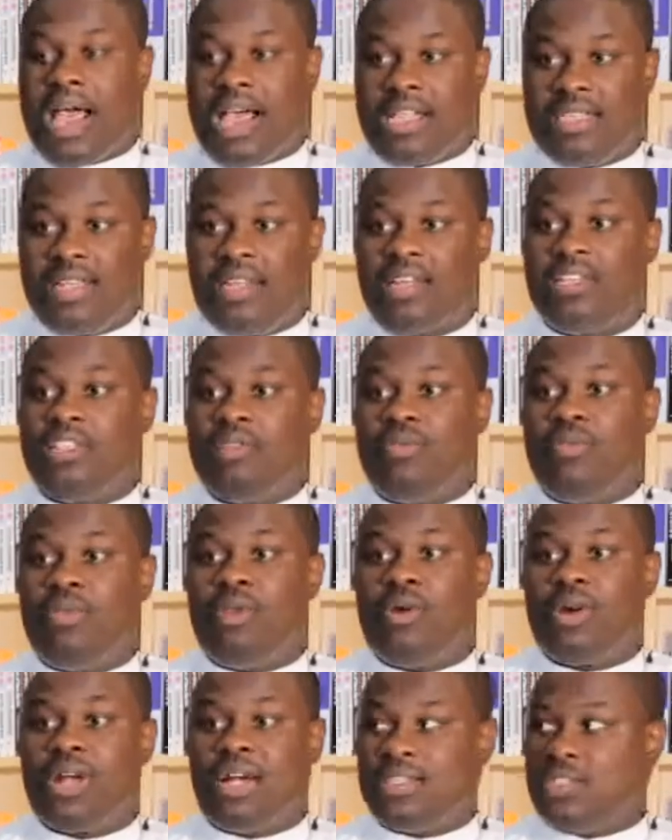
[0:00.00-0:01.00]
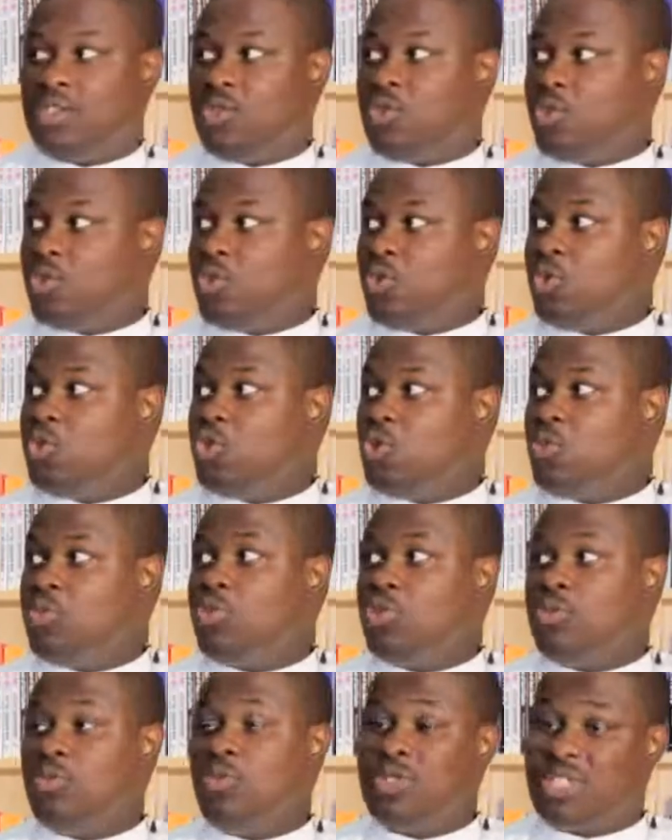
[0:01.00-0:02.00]
I started the blog as a tool to
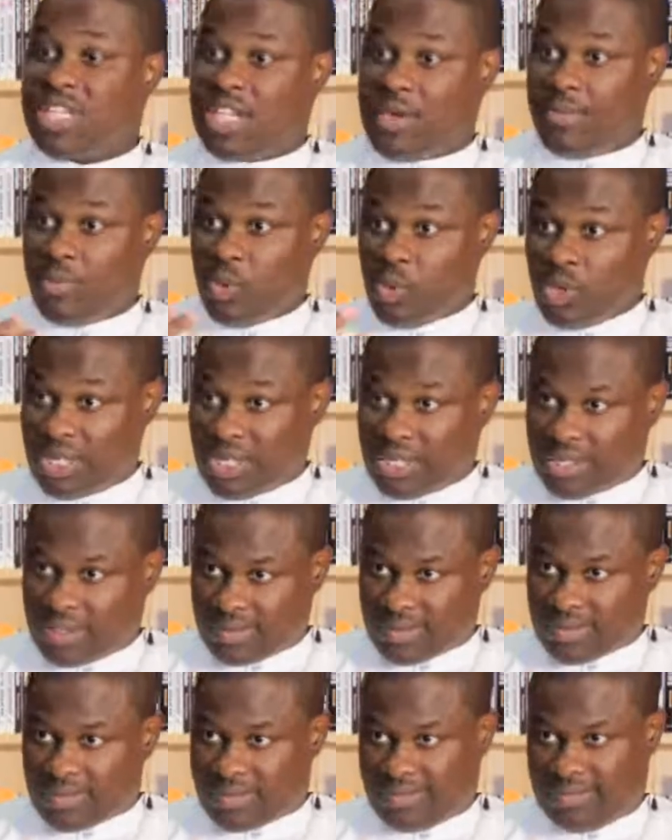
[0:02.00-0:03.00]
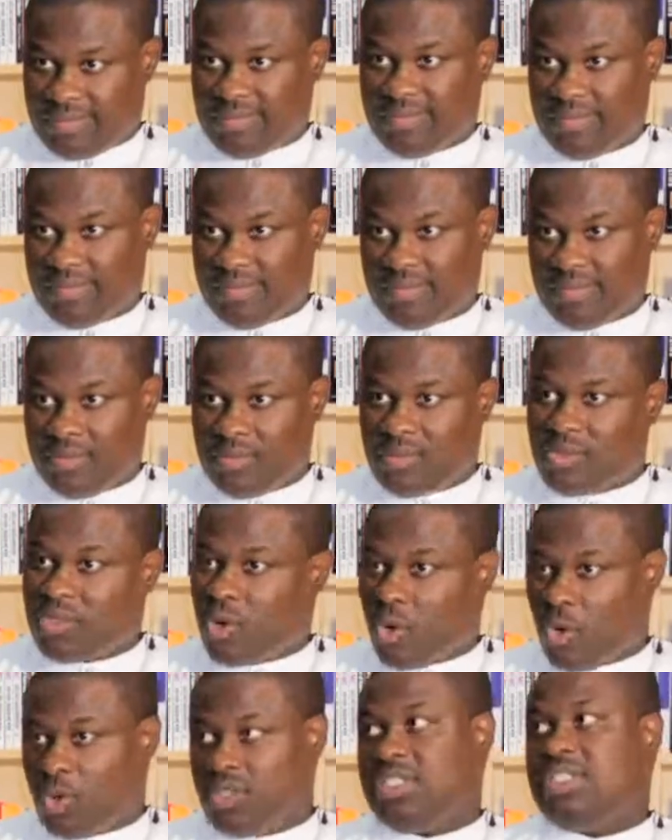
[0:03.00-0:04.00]
promote a
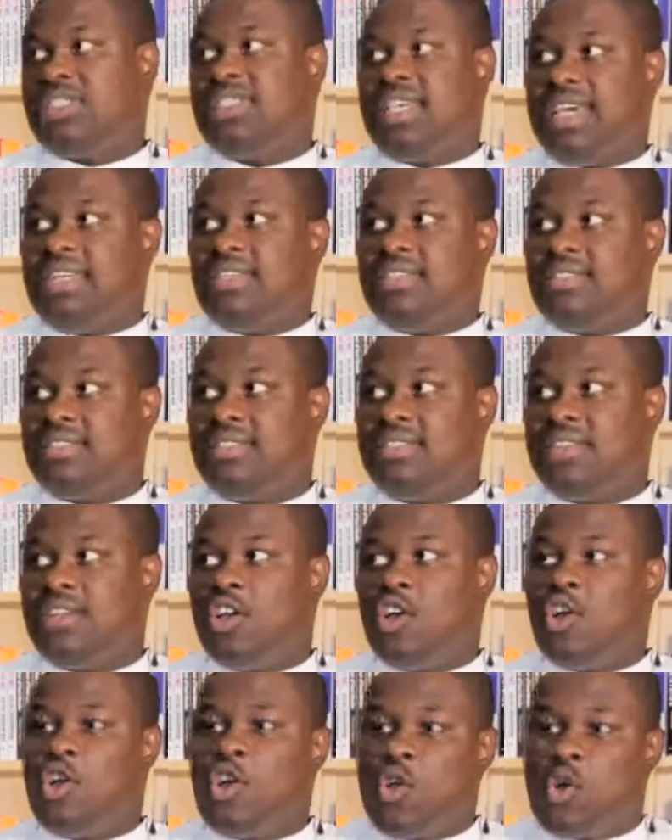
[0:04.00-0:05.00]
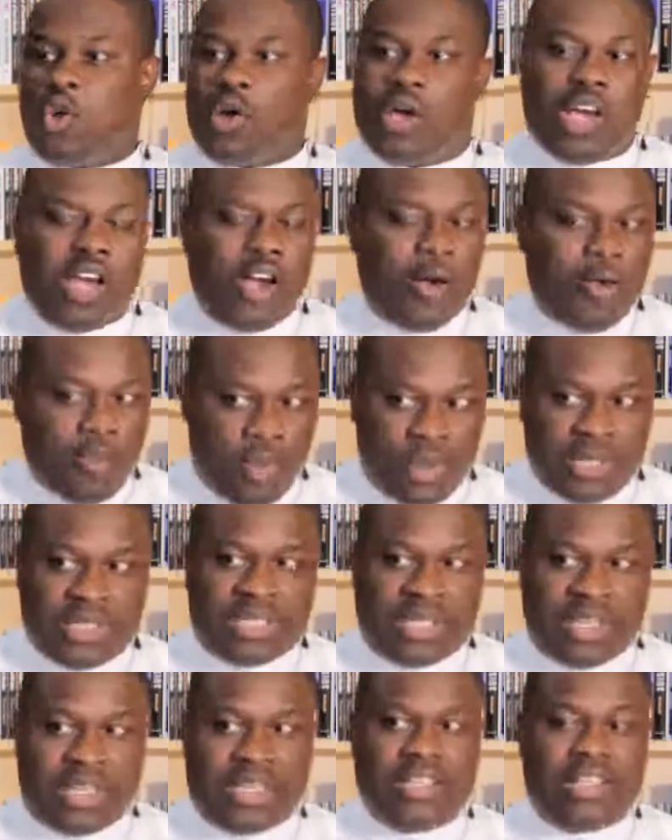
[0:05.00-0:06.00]
book, Golden Sands.
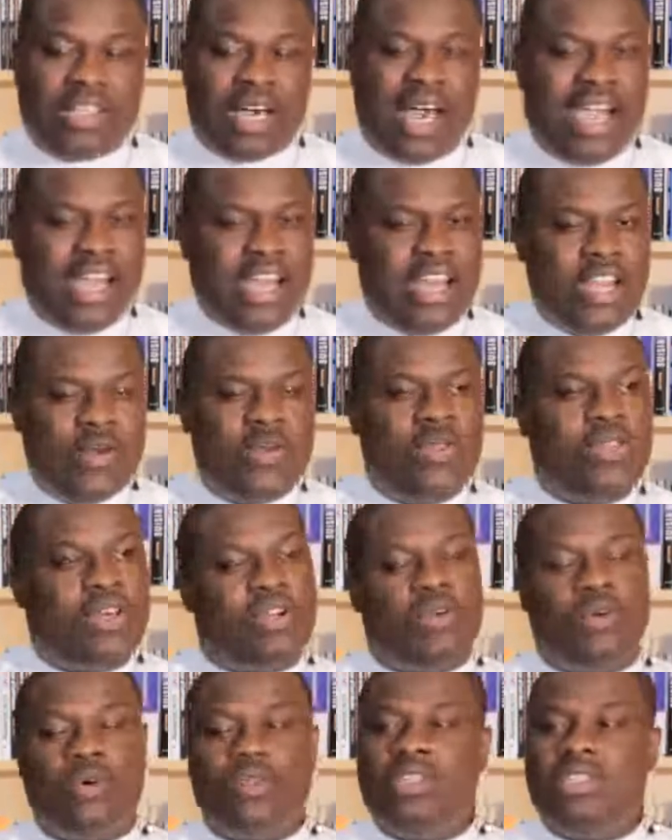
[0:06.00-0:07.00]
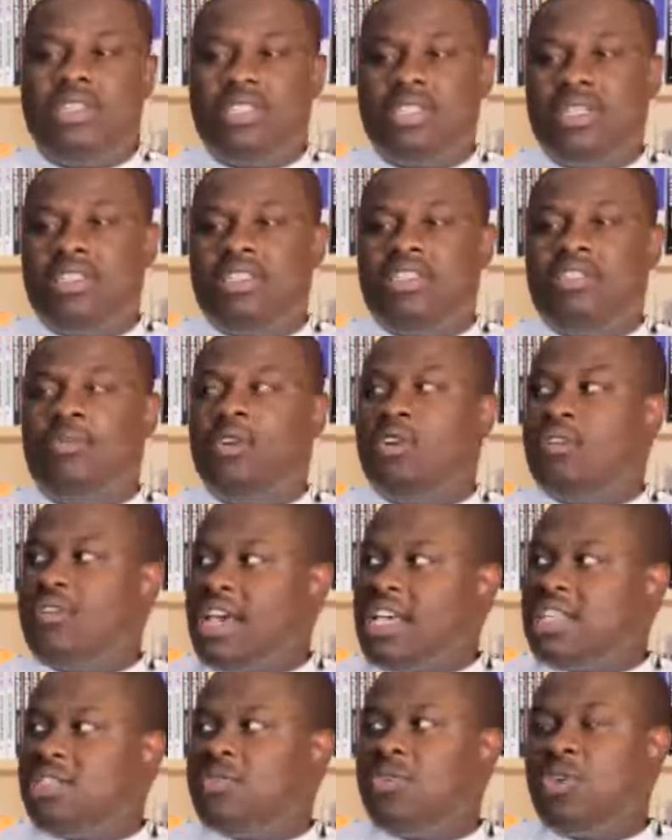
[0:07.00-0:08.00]
But I knew that Golden Sands is more
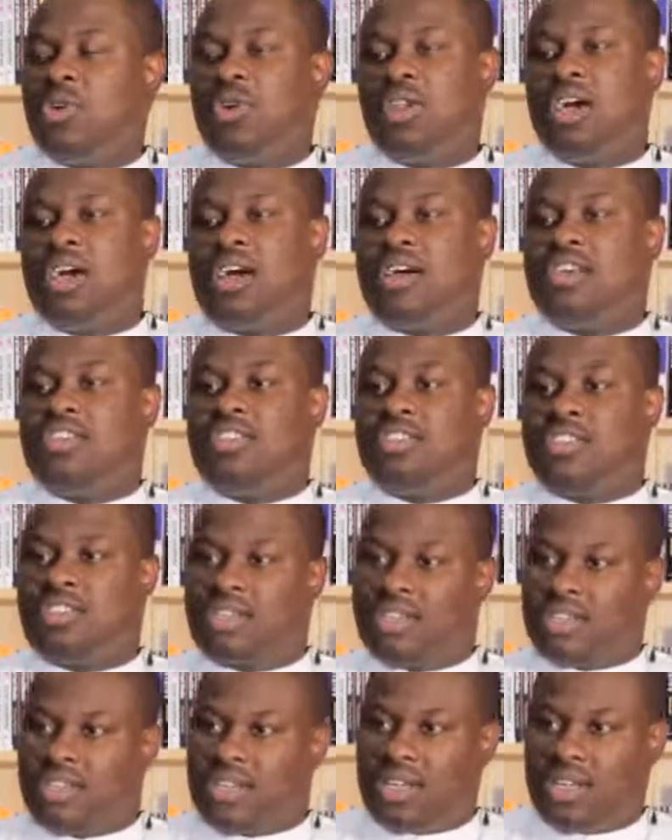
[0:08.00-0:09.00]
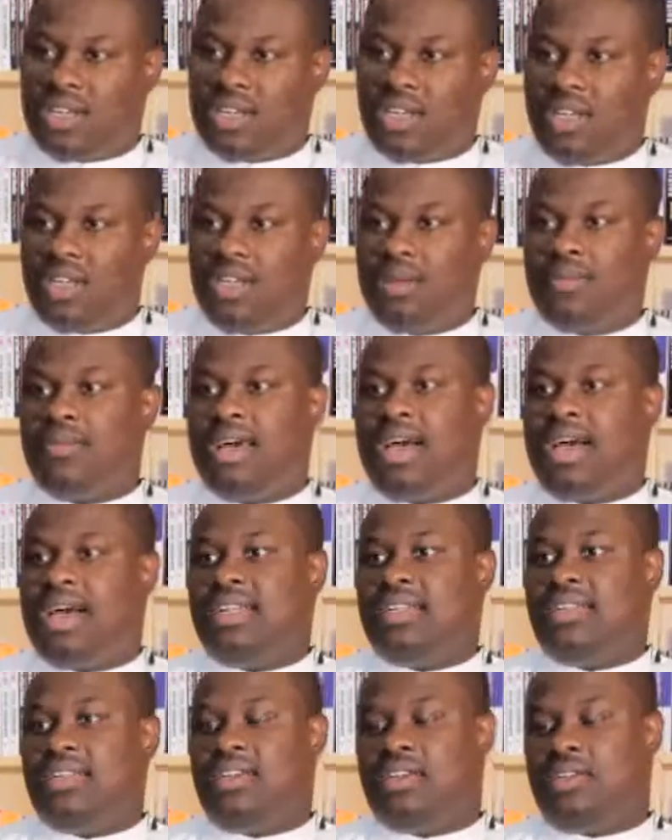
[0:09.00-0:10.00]
of espionage
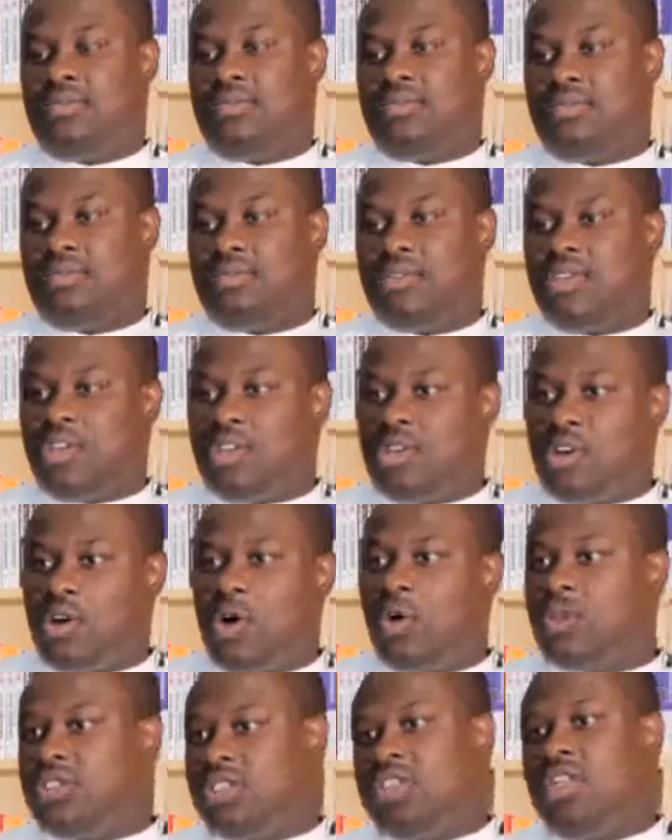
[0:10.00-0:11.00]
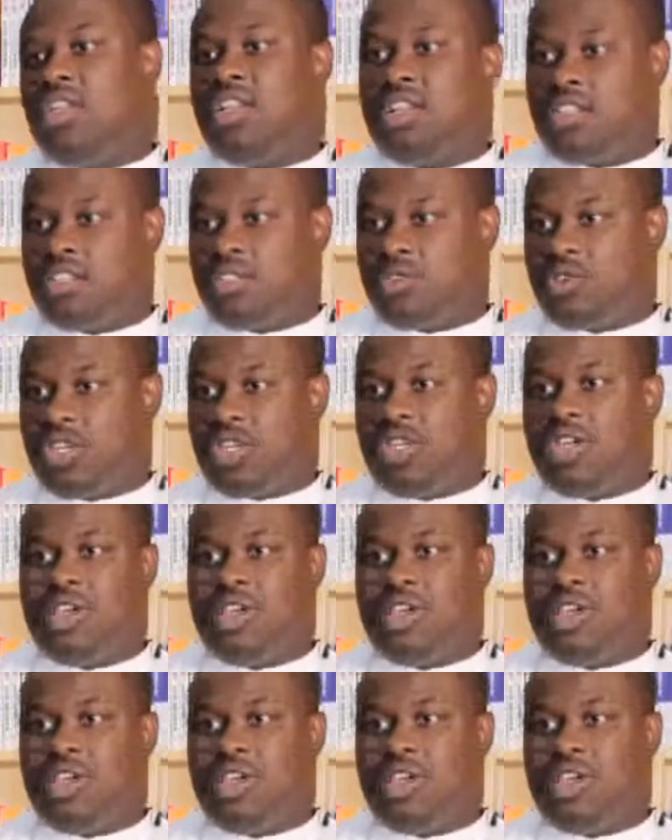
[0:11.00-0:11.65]
and alternate history.